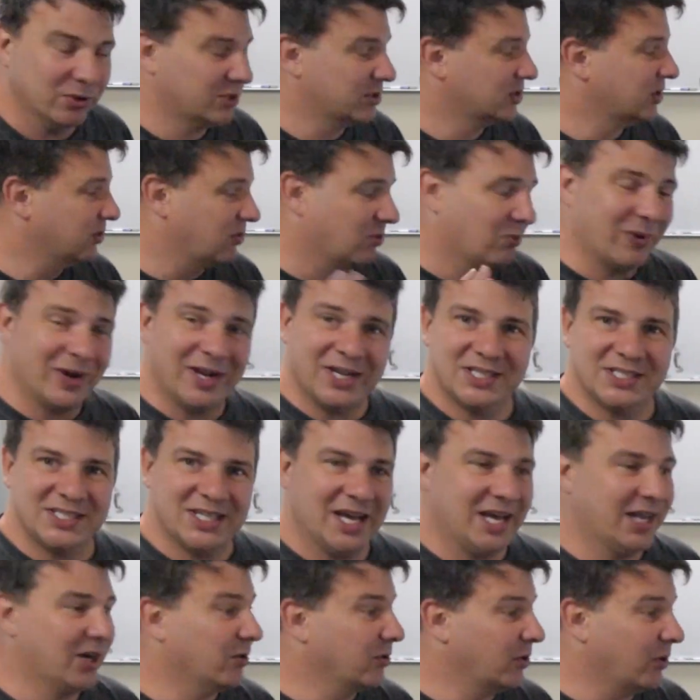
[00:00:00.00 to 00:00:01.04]
It's crazy.
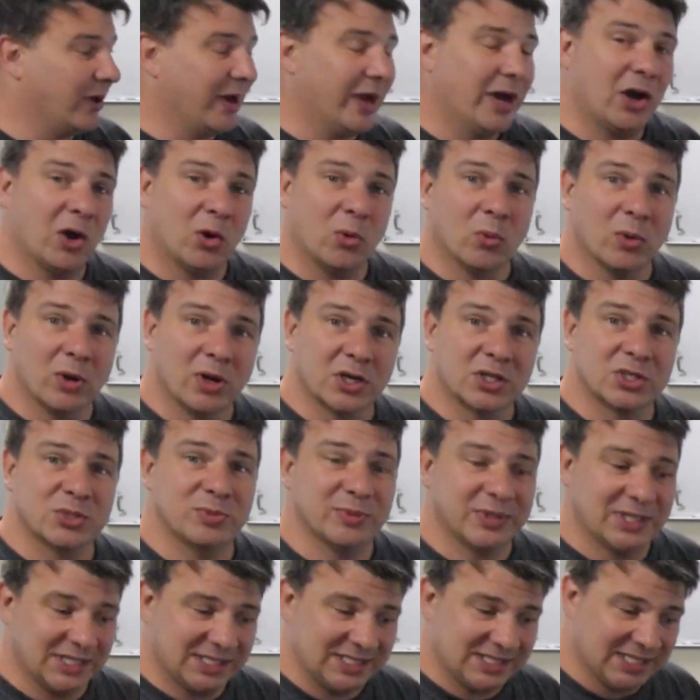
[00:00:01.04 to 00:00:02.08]
I don't know how it works,
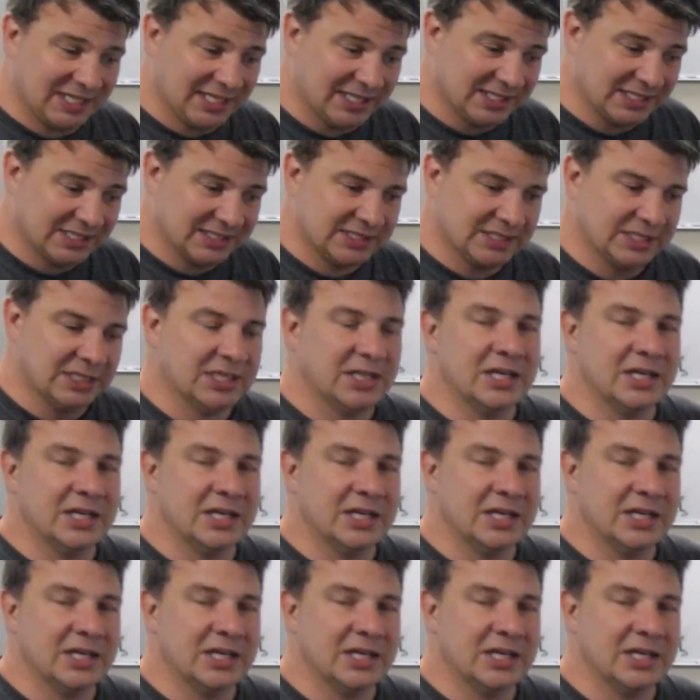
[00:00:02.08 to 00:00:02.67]
but it does.